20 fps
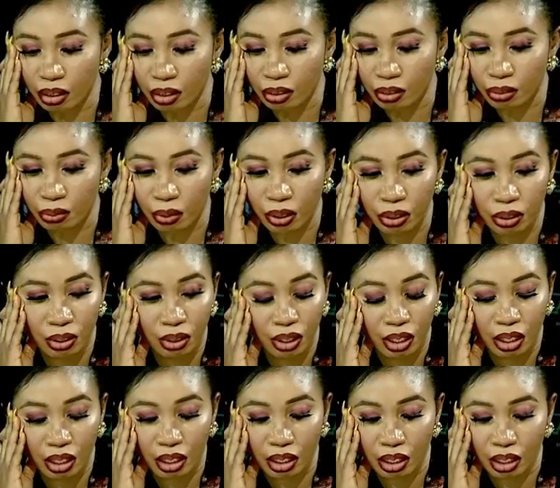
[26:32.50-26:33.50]
What do you
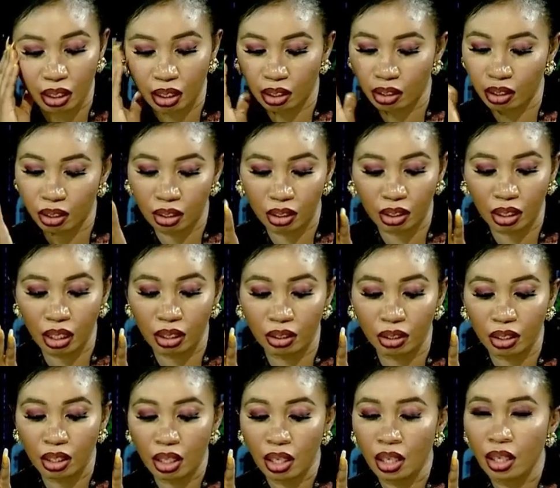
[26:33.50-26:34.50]
think? Uh, he said
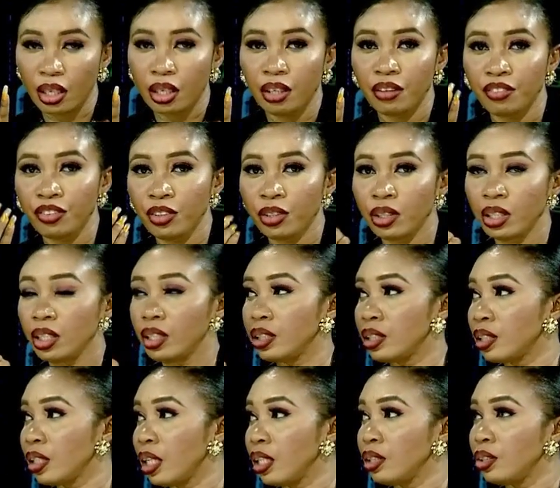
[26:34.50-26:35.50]
a few
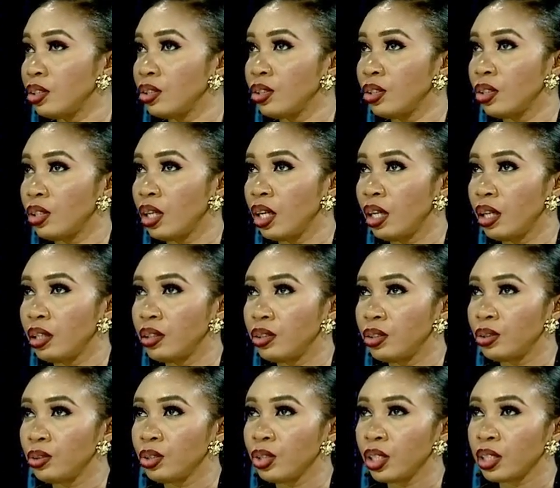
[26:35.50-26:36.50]
things, and uh,
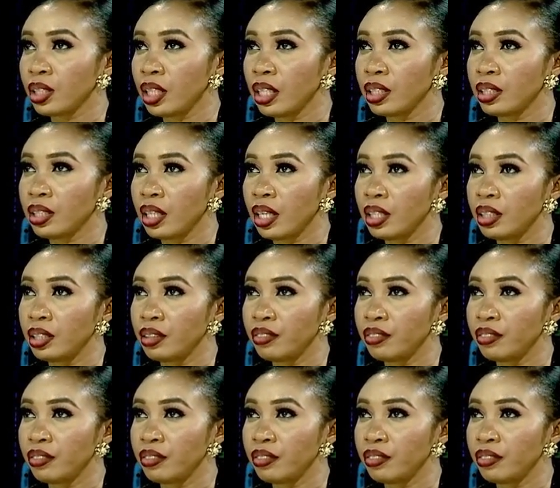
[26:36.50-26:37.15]
you just answer in a